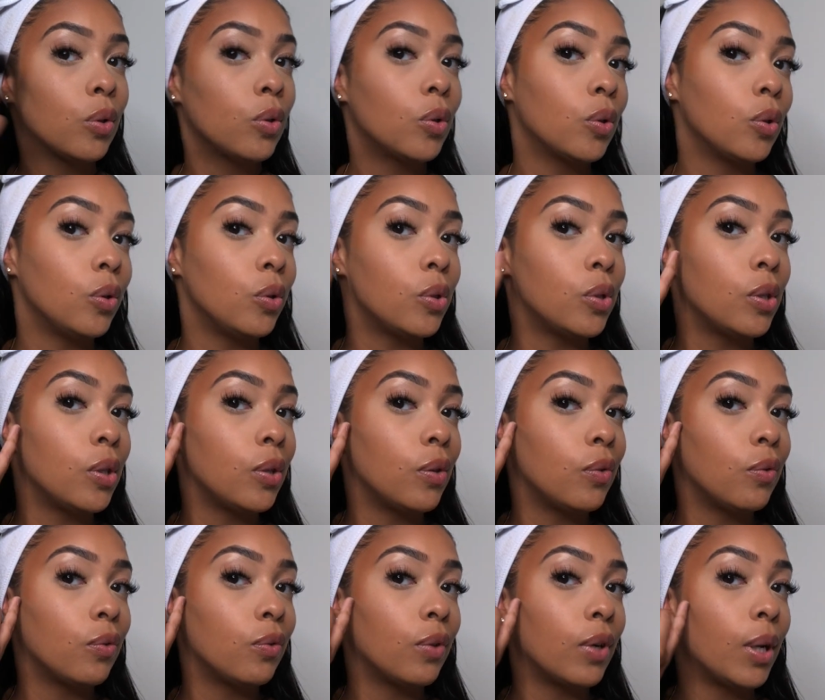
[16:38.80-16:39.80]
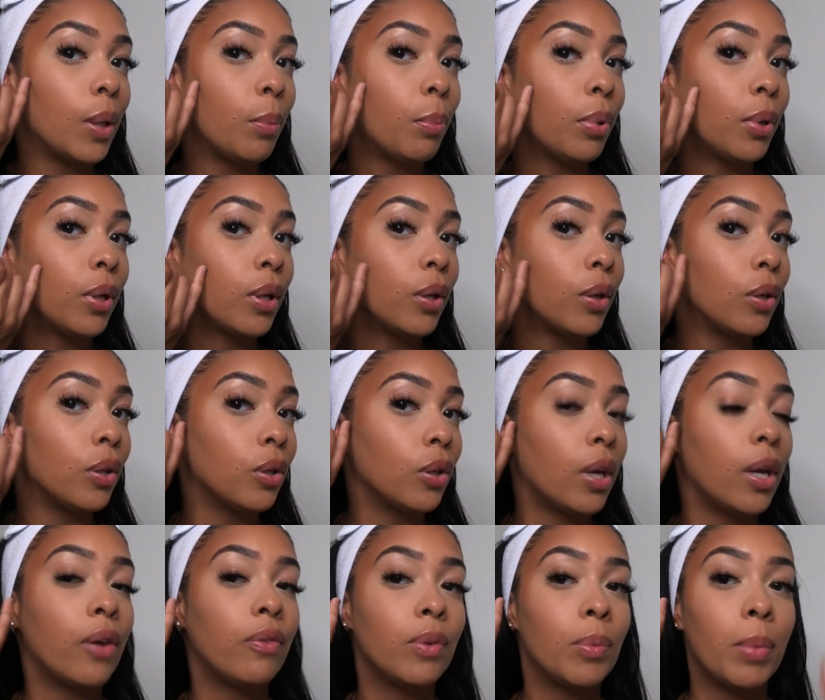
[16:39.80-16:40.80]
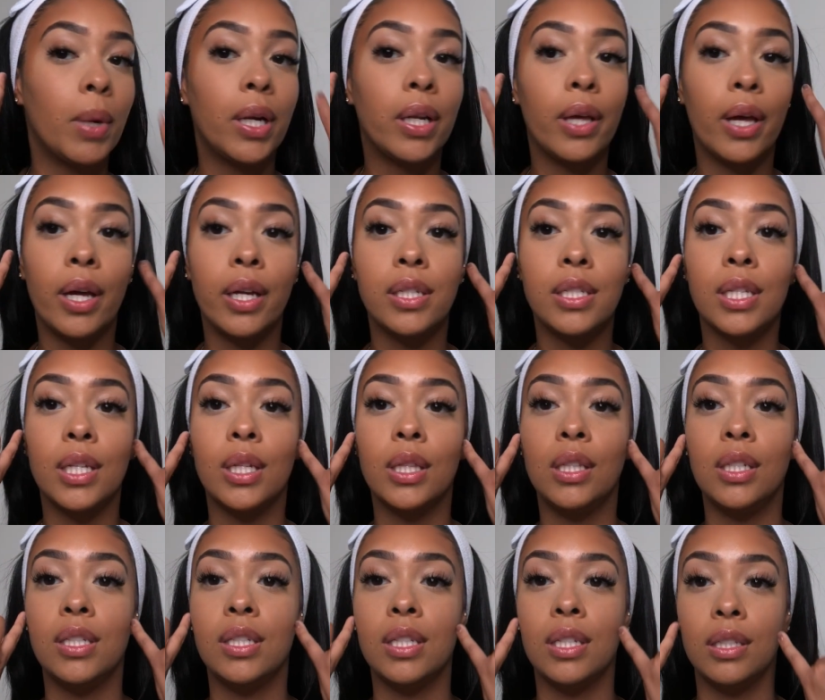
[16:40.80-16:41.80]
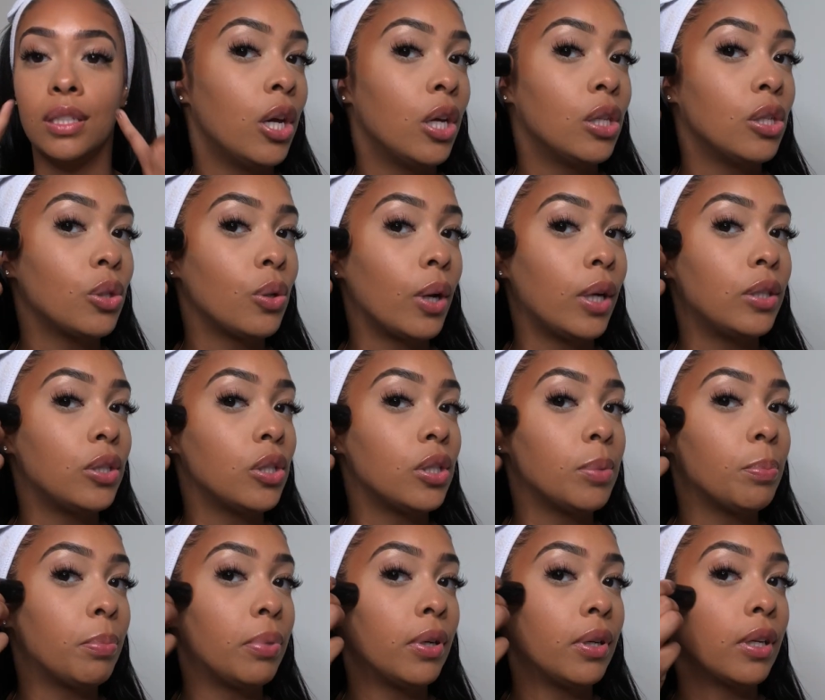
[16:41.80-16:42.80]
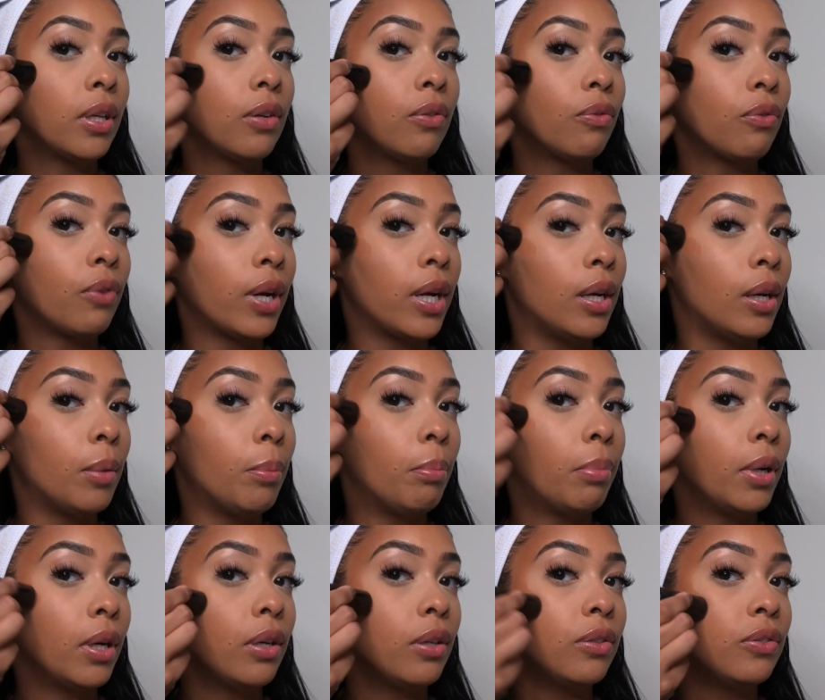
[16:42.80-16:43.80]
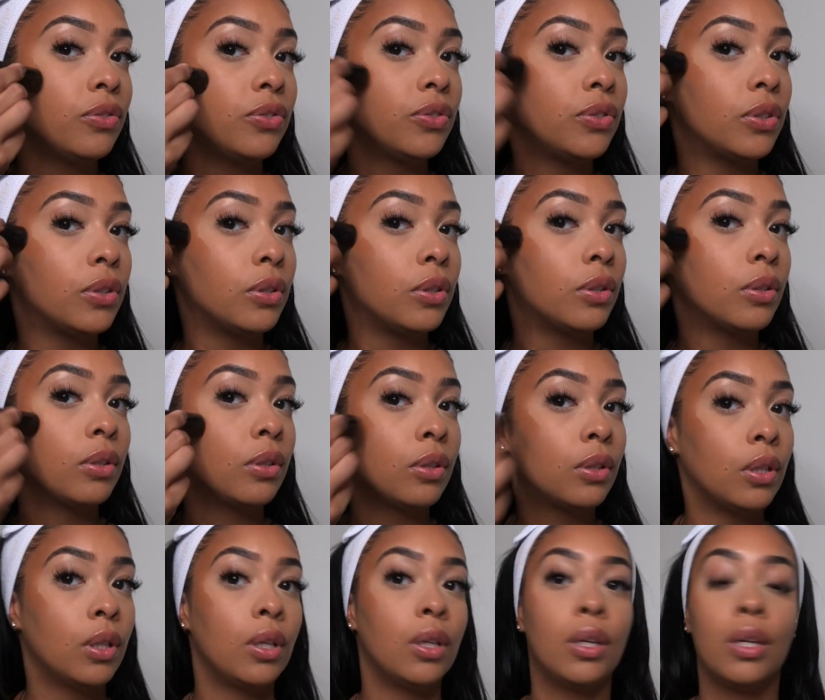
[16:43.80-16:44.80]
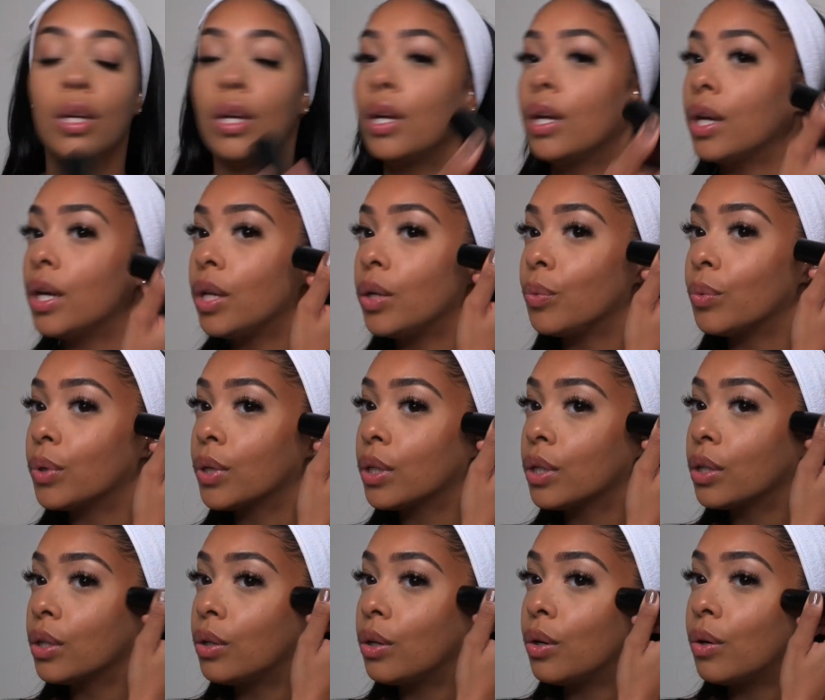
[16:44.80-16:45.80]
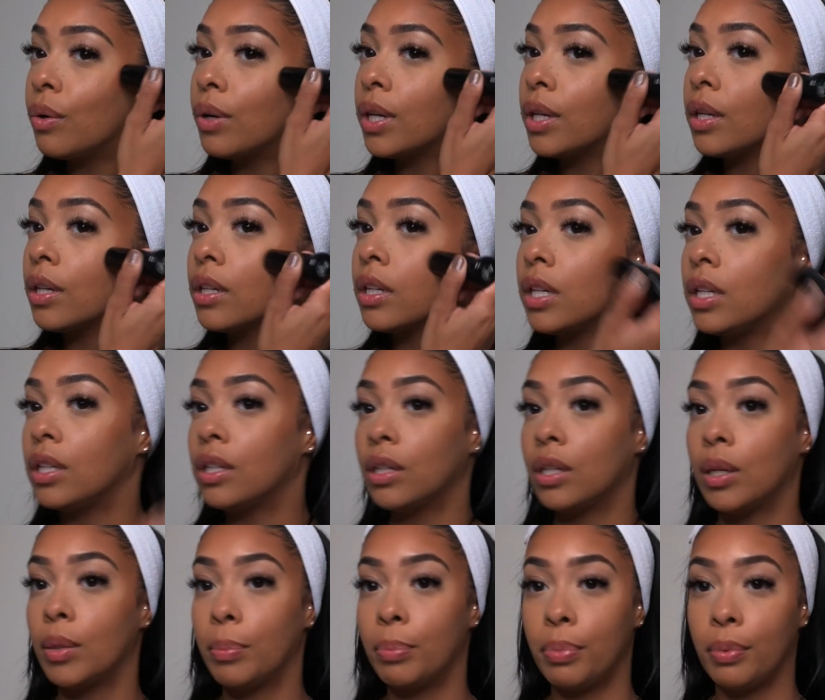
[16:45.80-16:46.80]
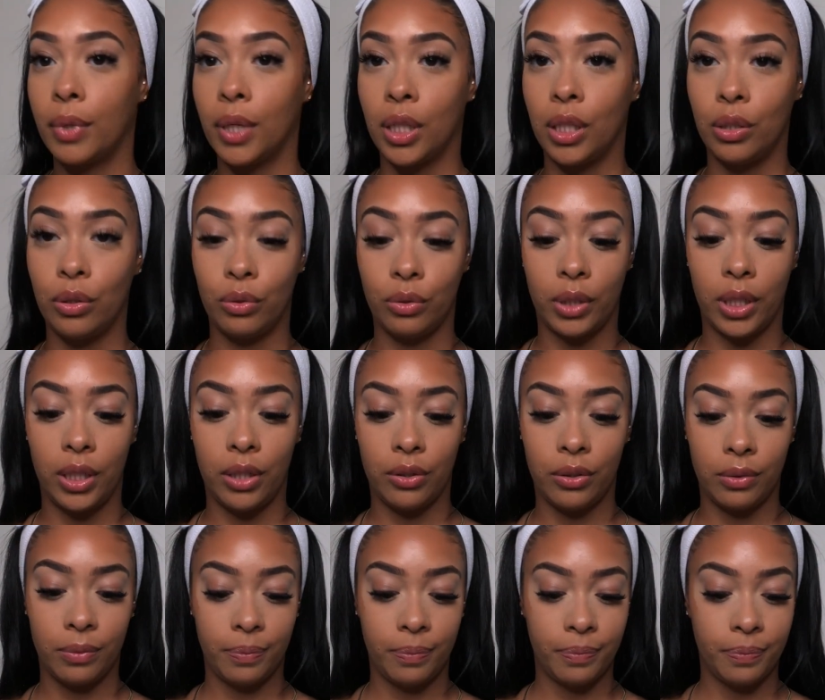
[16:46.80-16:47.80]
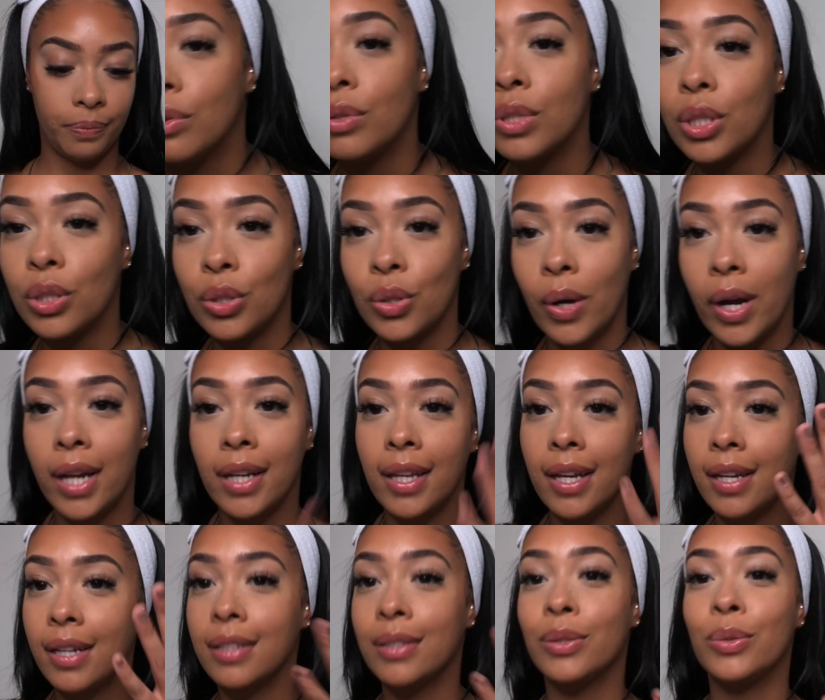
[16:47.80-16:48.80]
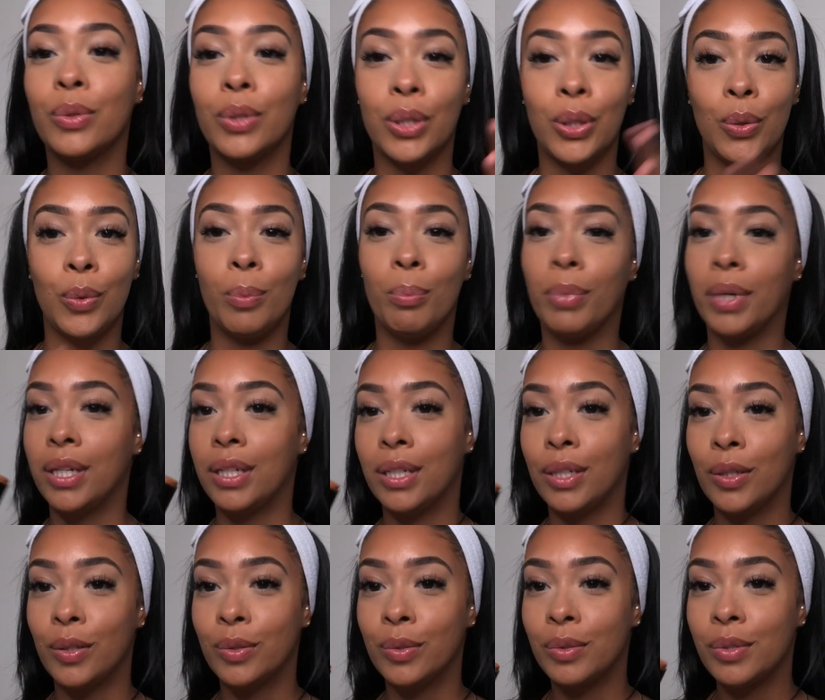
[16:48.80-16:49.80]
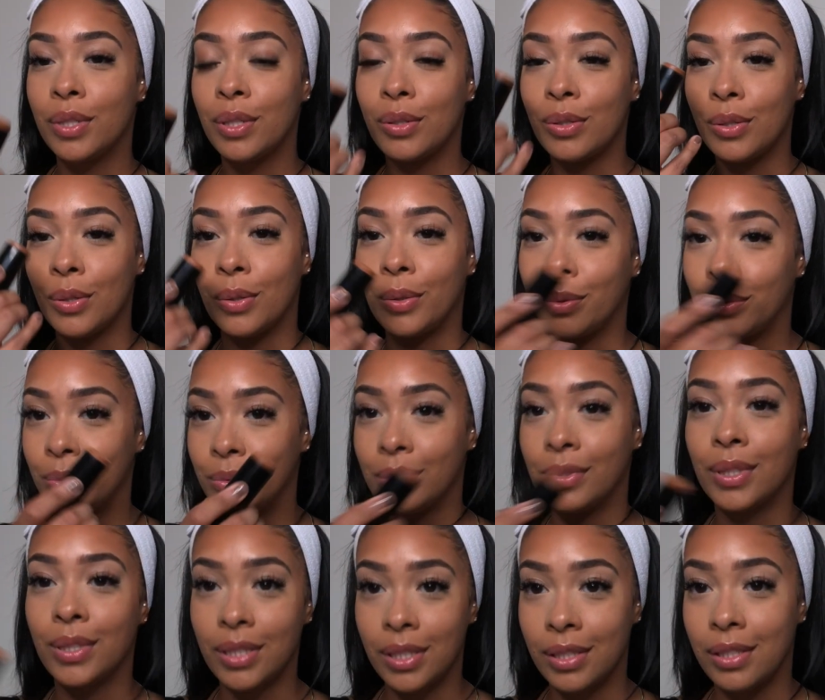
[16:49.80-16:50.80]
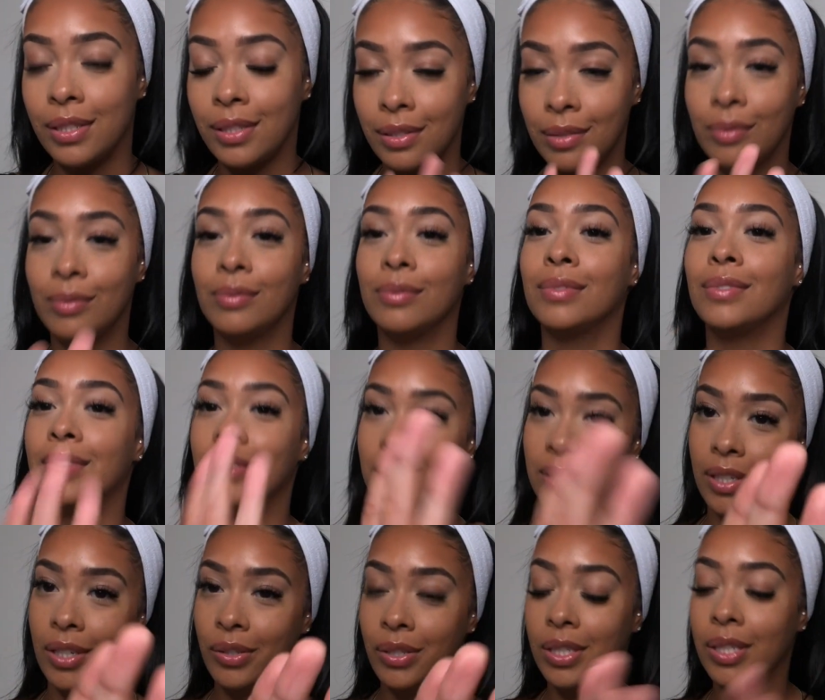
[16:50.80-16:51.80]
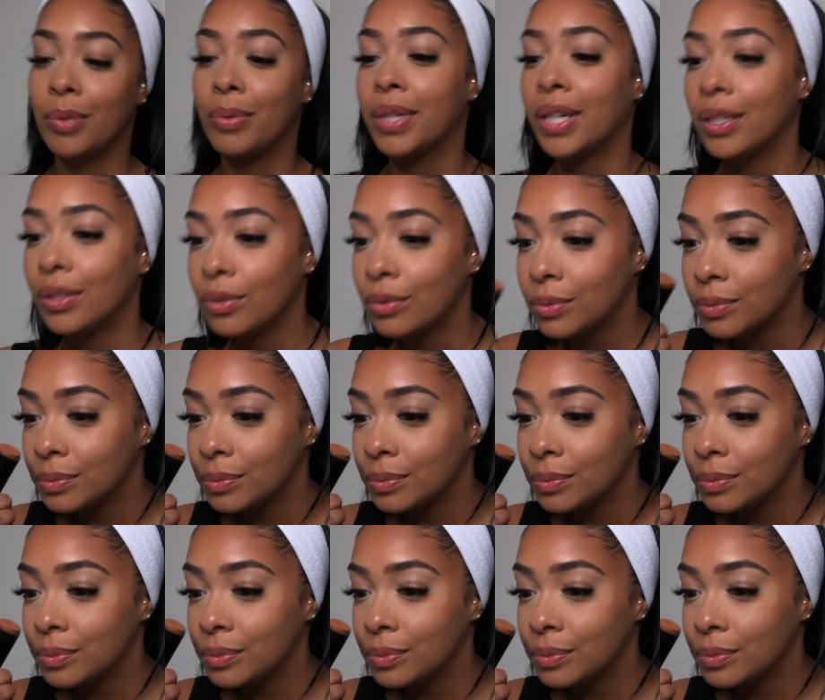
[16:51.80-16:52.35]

You see, I put it, everybody has like these indents, so I just put it right above, and we're gonna go and clean it up a little later. So I like a little cute button nose, so this is, y'all see what I do.